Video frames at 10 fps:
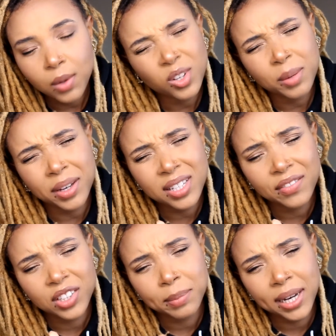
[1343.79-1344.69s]
20 pounds
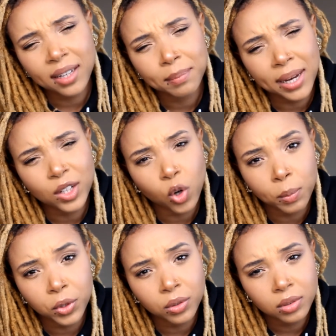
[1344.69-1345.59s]
heavier than
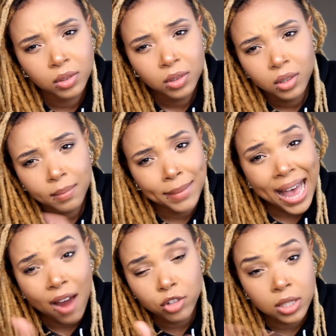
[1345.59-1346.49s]
my
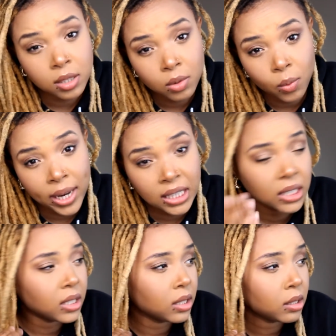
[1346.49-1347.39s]
average weight.